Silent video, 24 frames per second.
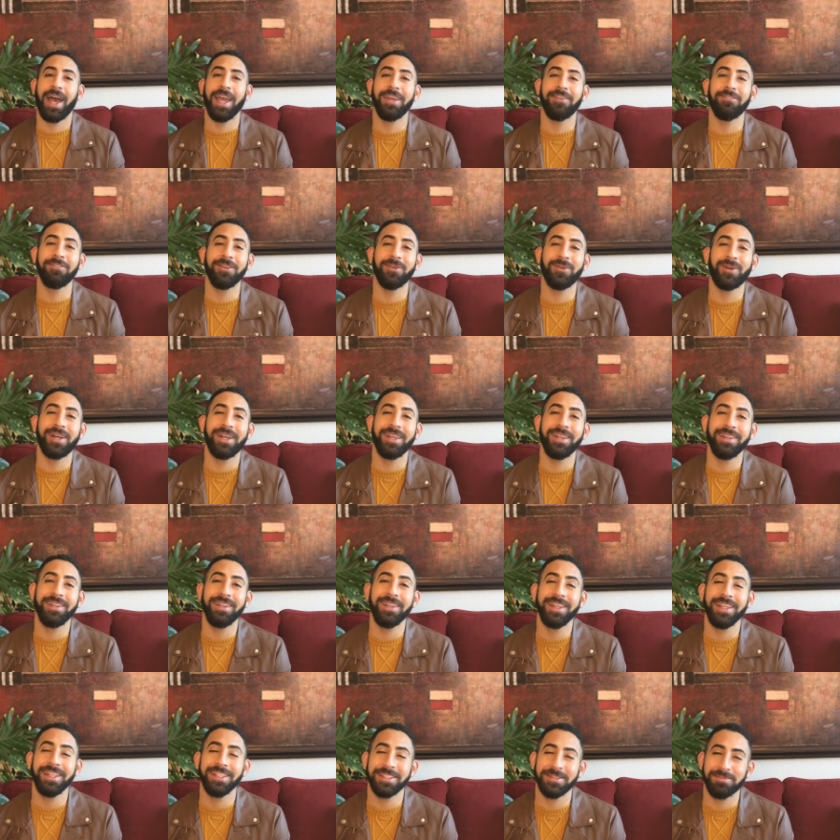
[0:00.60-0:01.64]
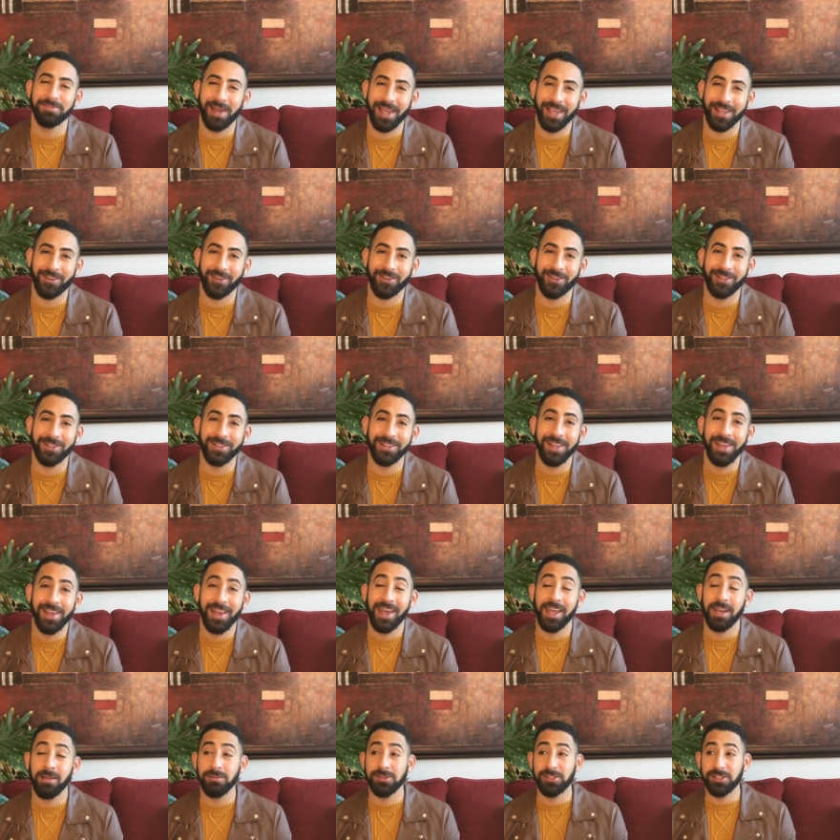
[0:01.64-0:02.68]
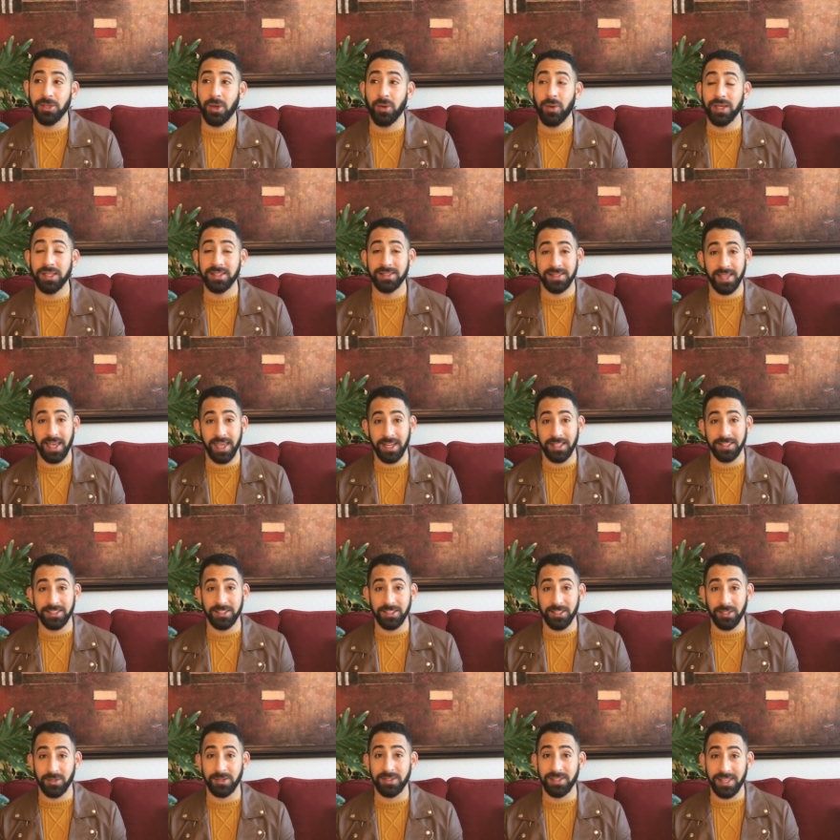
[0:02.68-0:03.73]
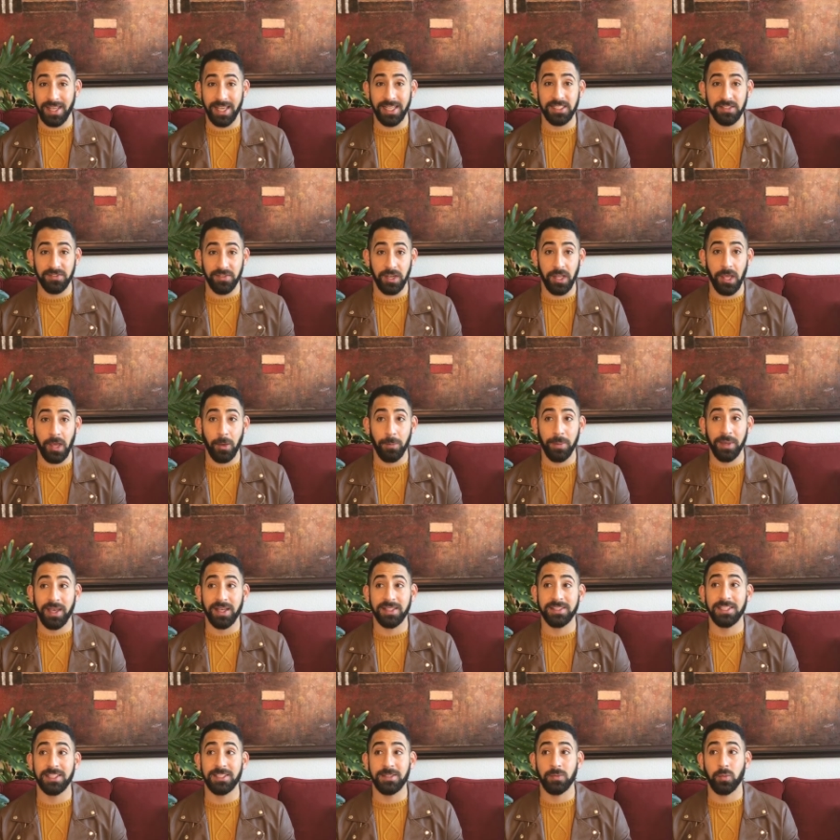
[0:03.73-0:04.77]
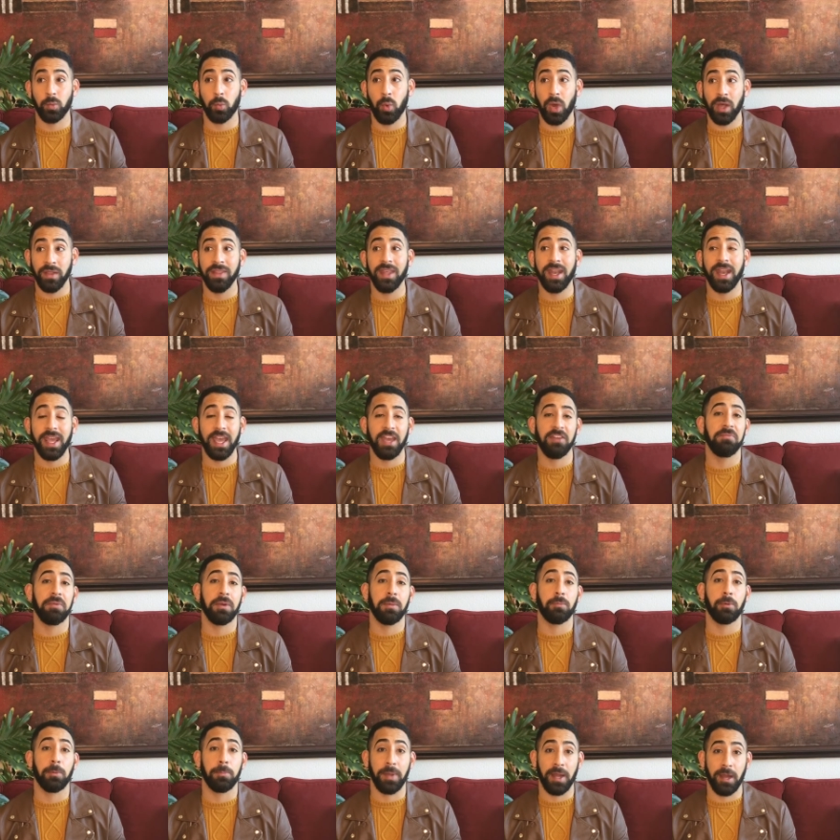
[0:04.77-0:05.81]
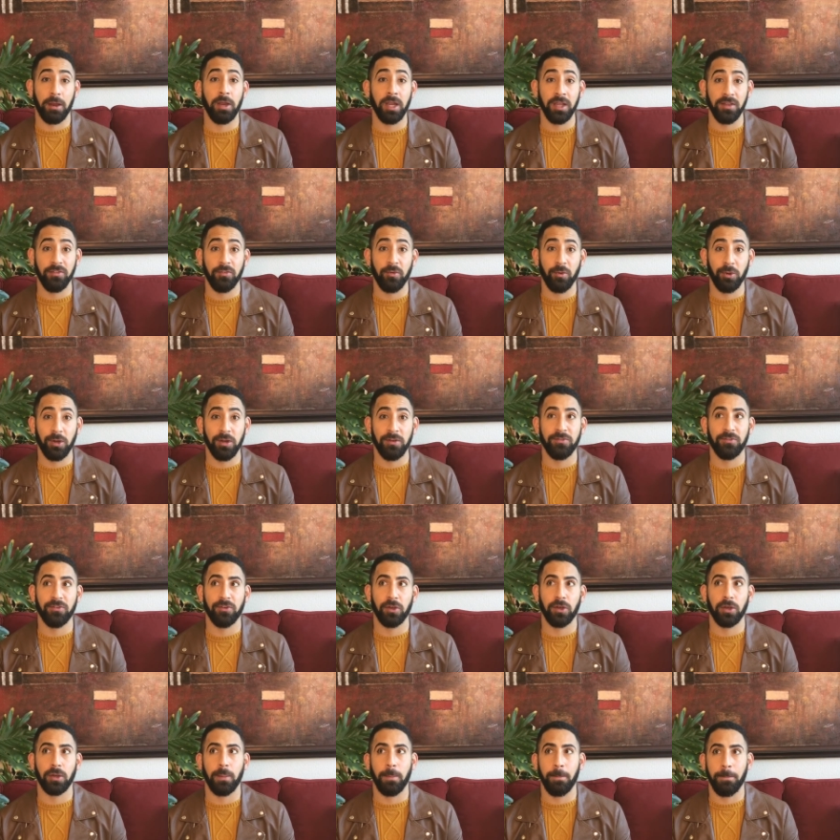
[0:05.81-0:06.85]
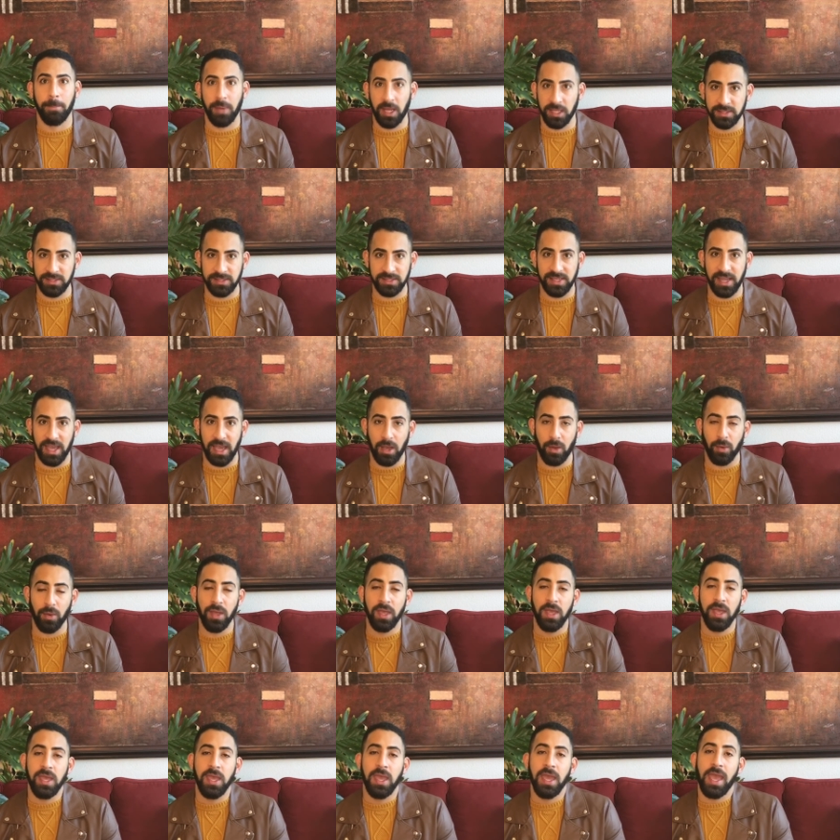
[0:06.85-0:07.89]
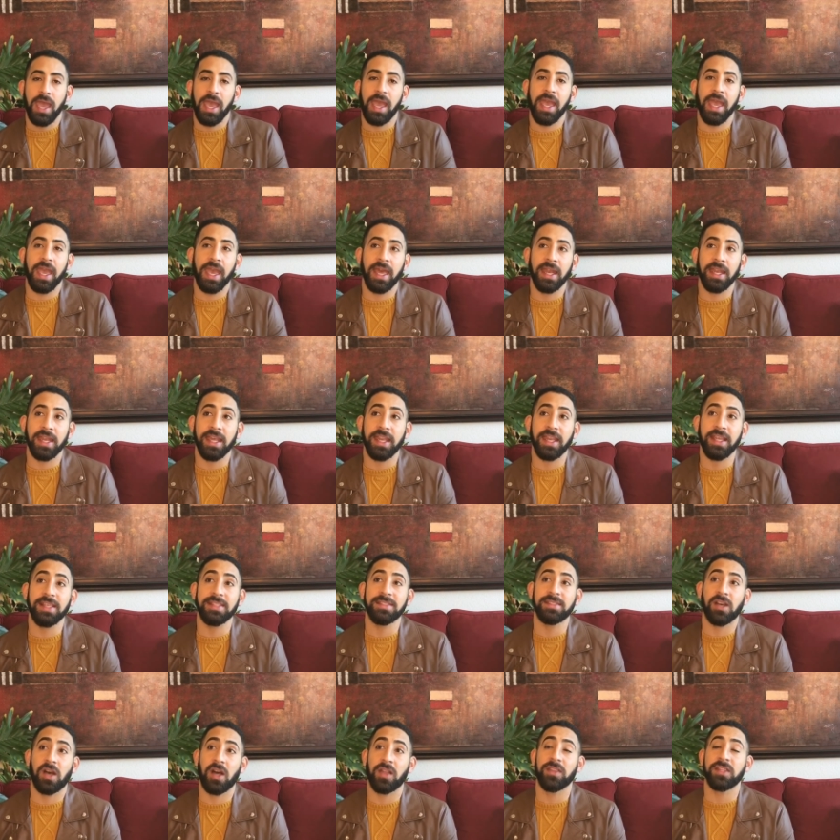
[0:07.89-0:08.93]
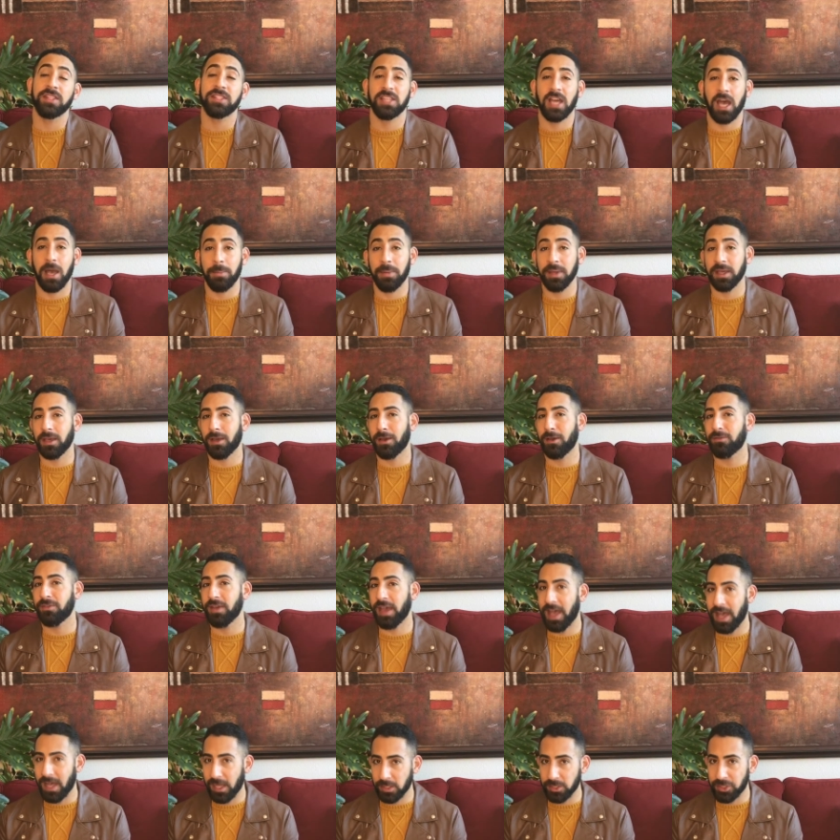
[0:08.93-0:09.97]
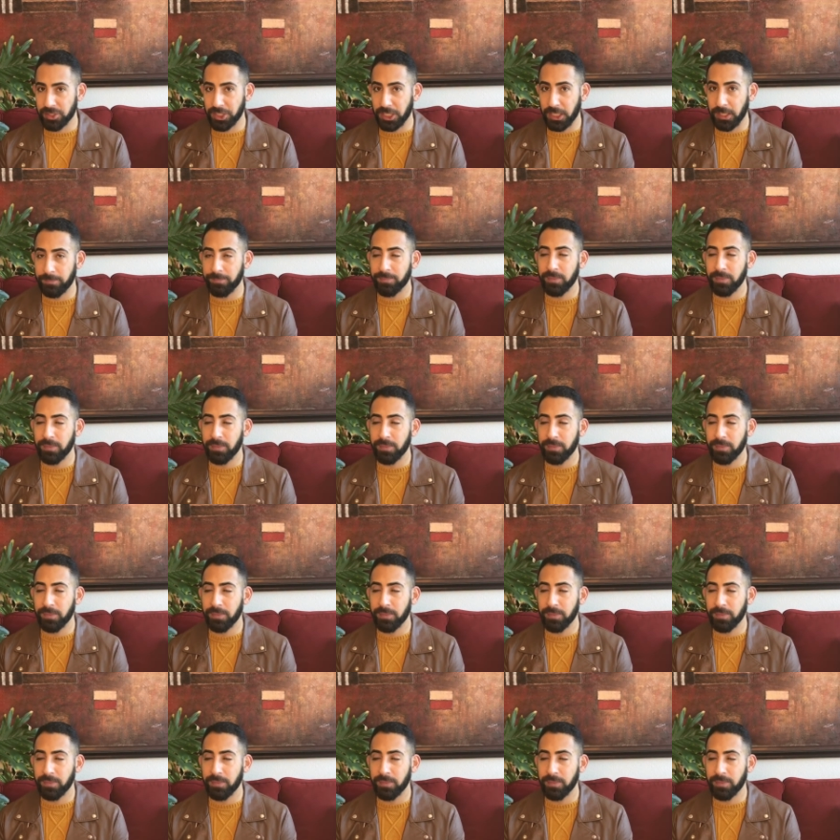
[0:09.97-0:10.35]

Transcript: Hi everyone, it's Michael, and I'm so excited to do today's video because it's one that I have been preparing for for months now, and it is on the topic of algae.